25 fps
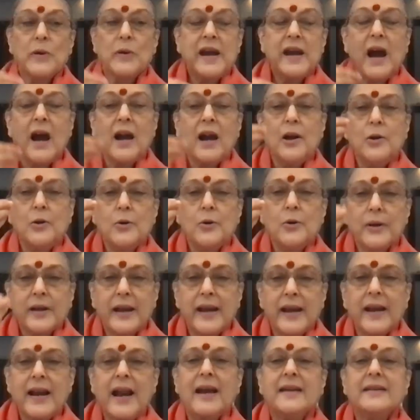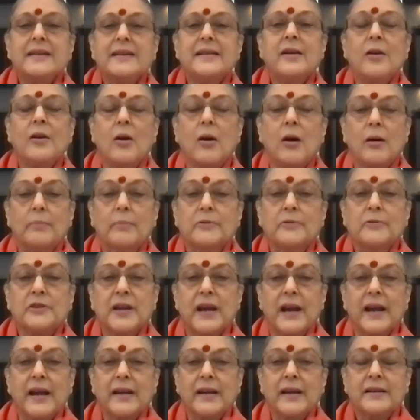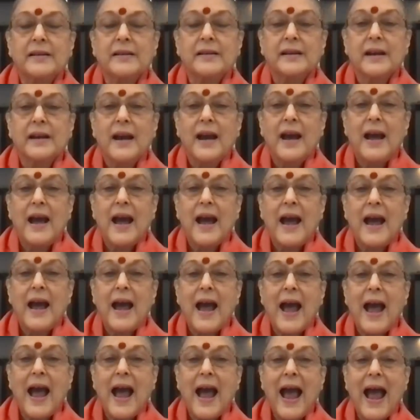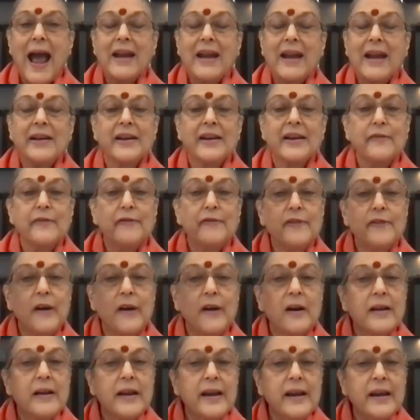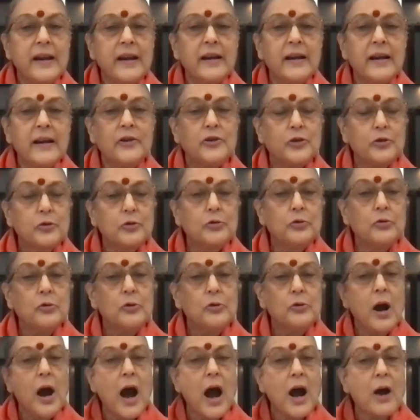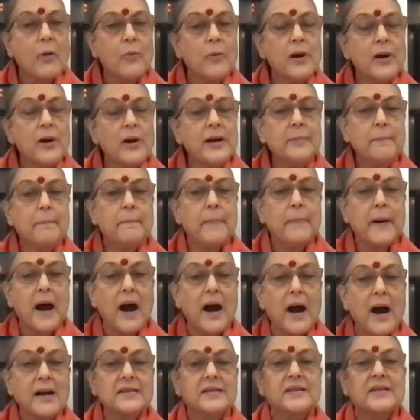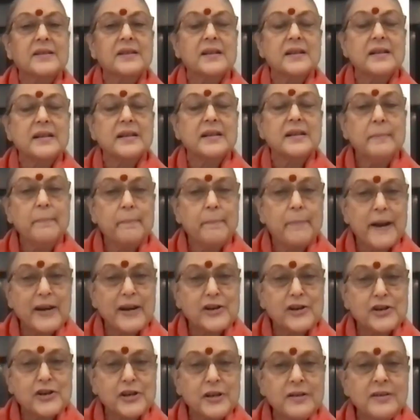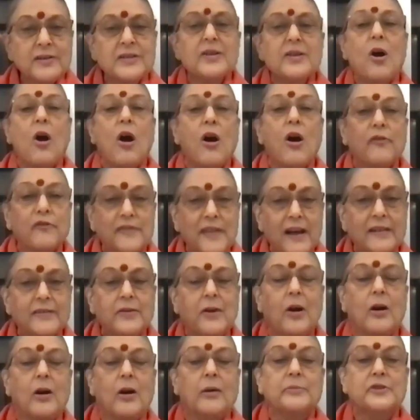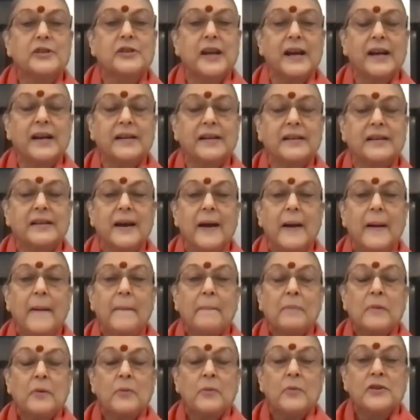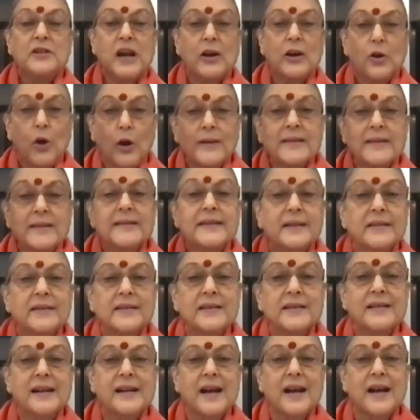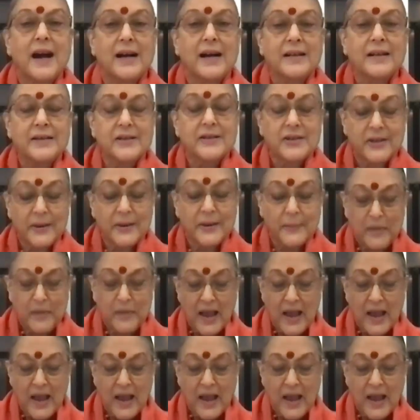we are looking at an object and referring to our past impressions of that object, which are called sanskars.